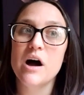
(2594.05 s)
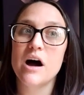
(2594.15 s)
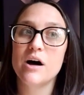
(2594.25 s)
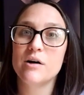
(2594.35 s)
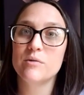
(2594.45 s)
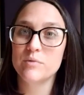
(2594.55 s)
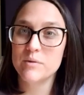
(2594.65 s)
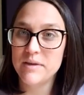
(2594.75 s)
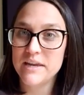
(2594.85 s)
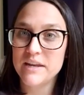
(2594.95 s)
a
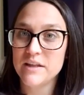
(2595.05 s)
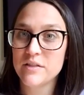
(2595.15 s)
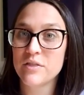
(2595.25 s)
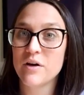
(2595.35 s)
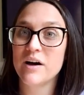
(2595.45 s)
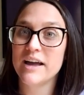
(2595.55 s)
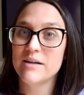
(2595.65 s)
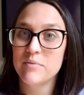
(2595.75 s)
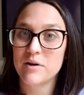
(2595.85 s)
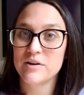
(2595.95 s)
repeating thought
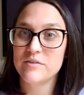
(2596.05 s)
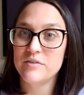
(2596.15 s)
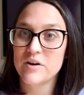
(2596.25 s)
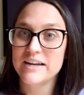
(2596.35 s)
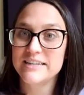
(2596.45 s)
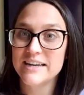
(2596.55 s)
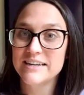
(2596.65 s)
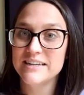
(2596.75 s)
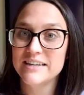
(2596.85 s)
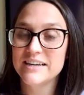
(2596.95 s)
and part of your
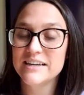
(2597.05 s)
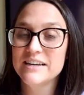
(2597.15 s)
identity.